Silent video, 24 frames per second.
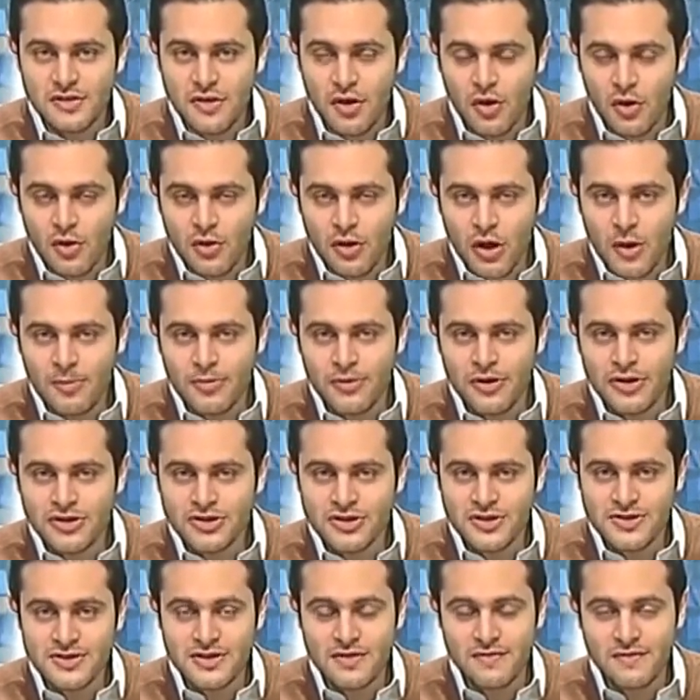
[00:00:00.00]
The whole
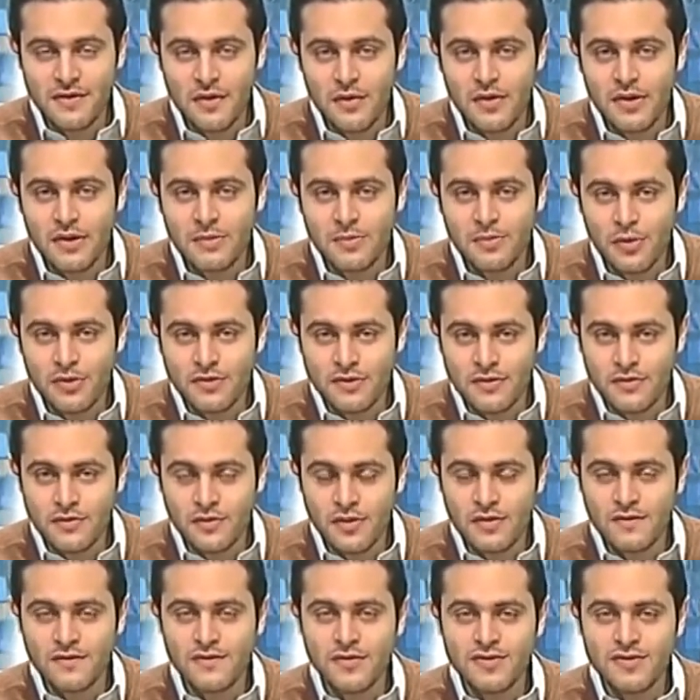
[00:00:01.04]
operation is a very important one for